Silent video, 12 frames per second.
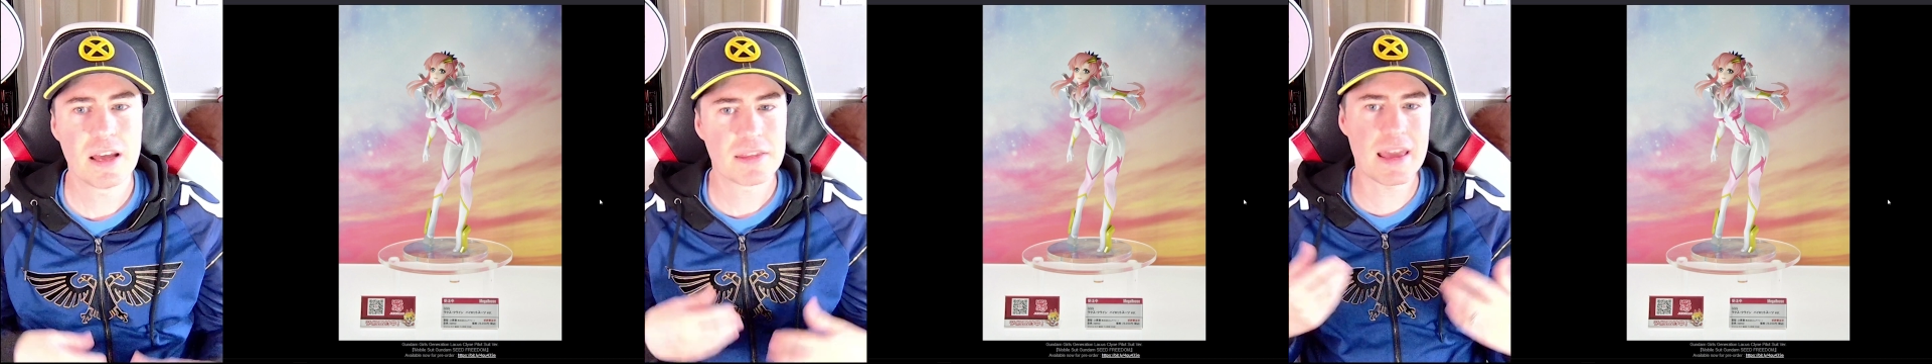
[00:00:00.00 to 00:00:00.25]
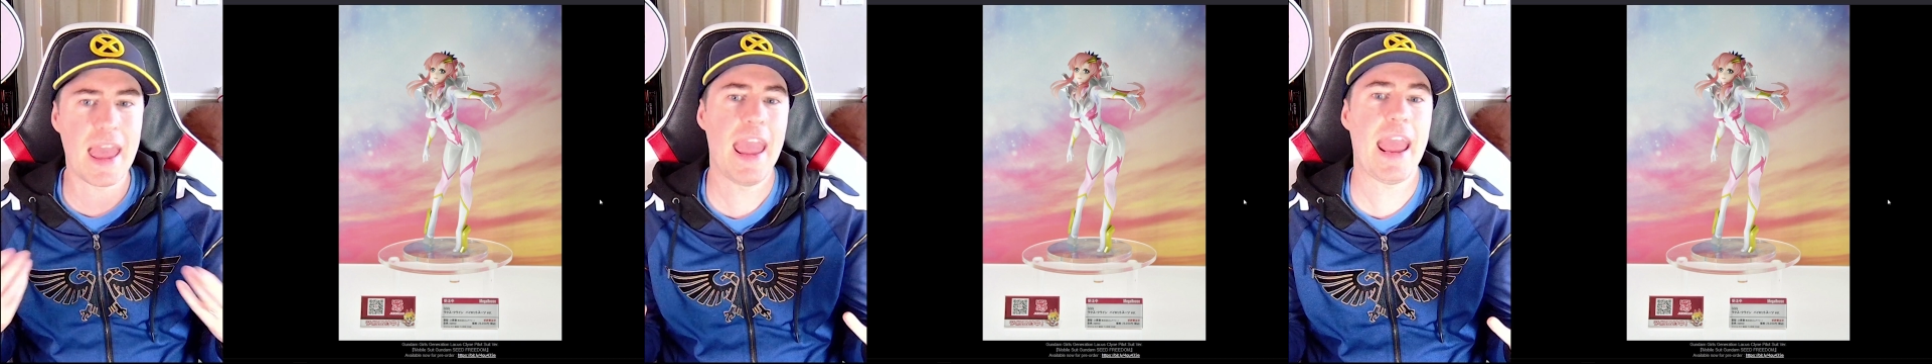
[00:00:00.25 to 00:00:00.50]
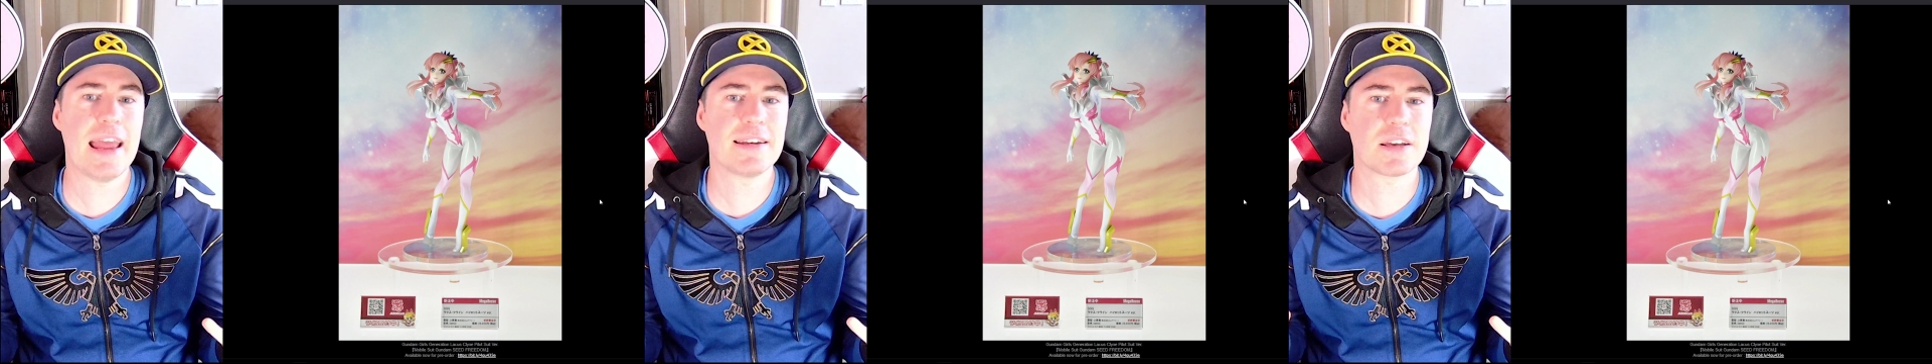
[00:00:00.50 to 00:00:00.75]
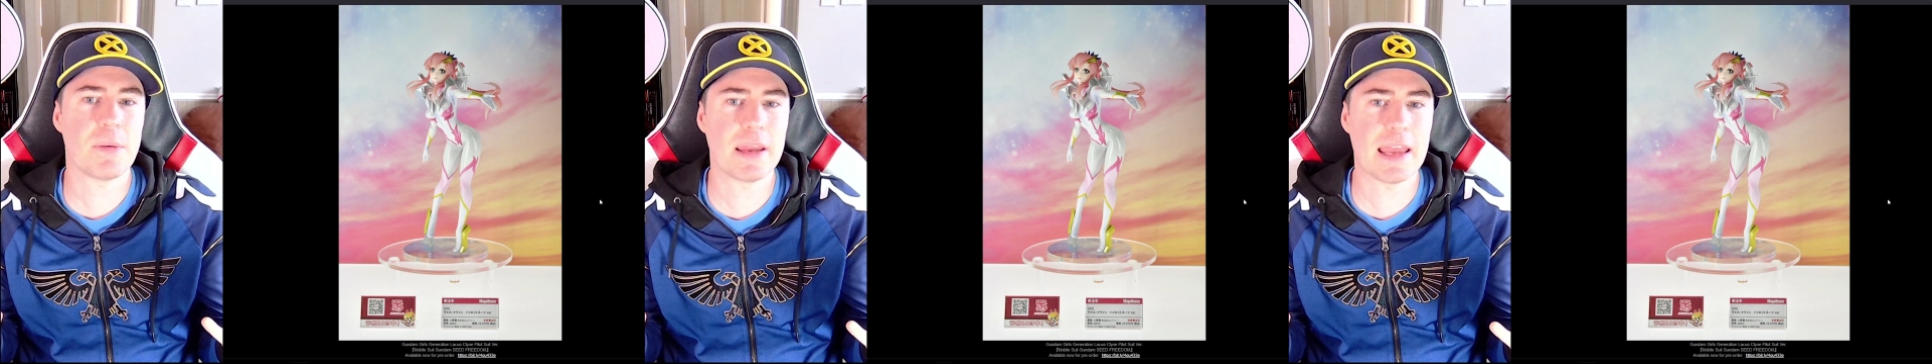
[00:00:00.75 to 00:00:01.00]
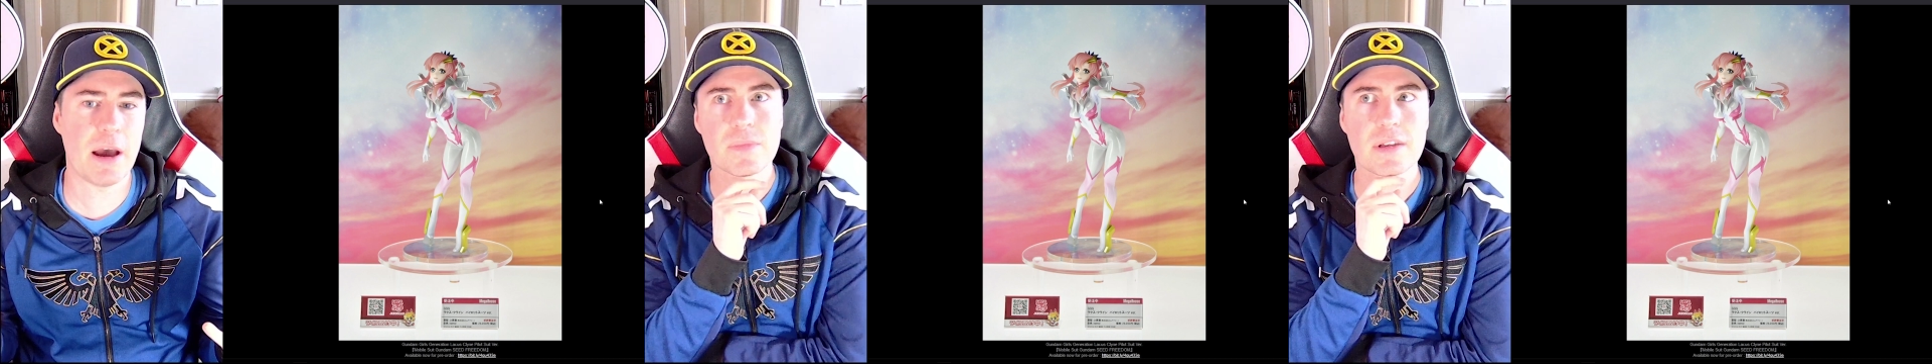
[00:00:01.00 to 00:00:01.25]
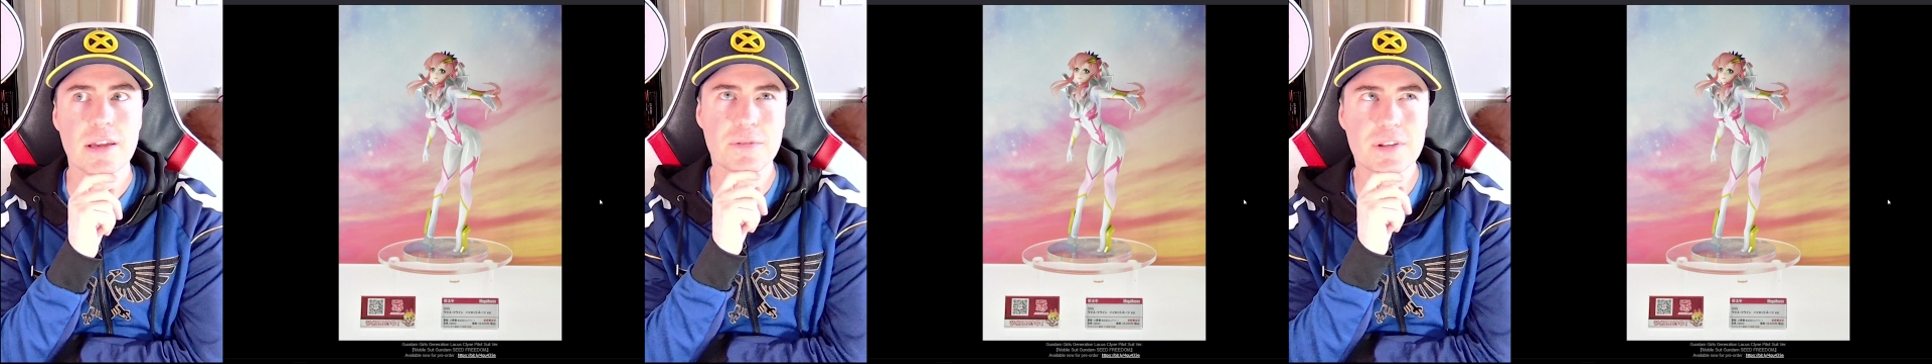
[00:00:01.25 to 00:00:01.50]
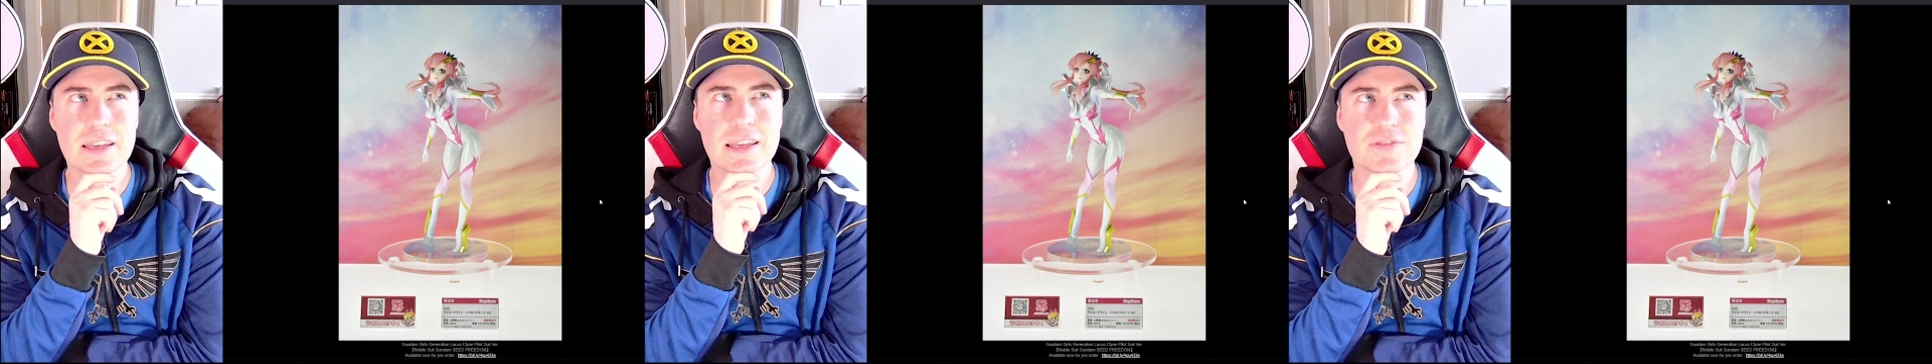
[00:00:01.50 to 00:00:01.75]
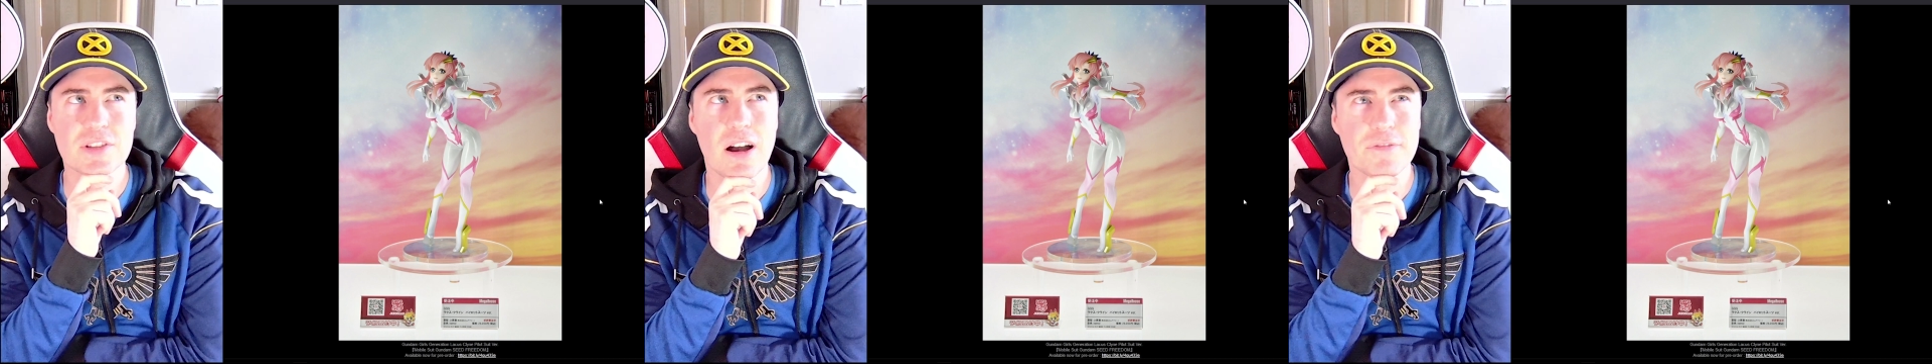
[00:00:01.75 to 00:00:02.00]
the hand coming out. It really
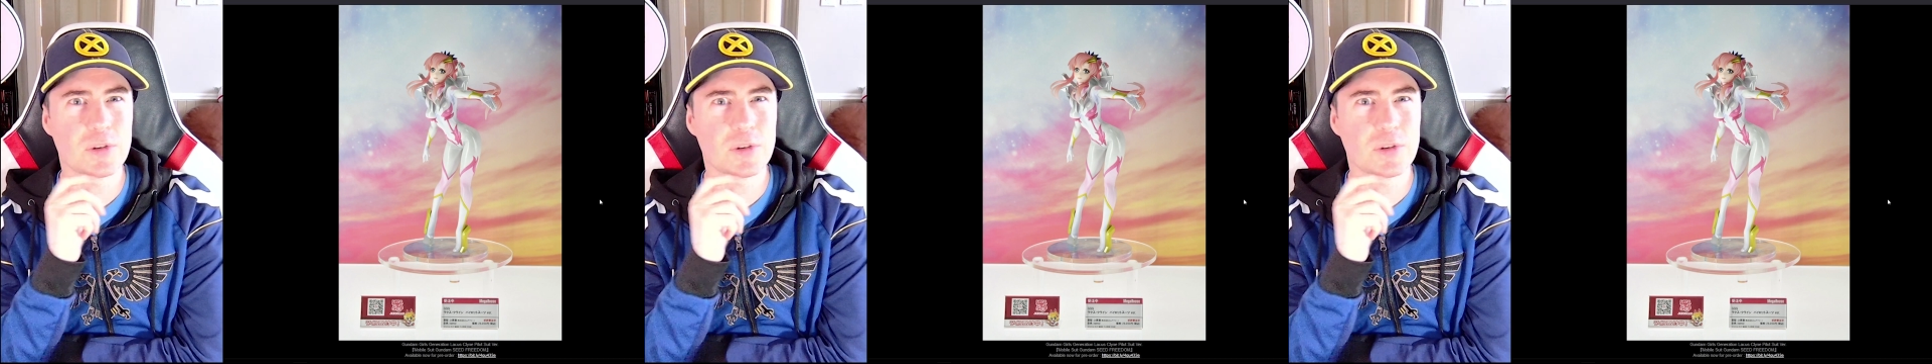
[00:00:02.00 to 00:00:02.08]
gives off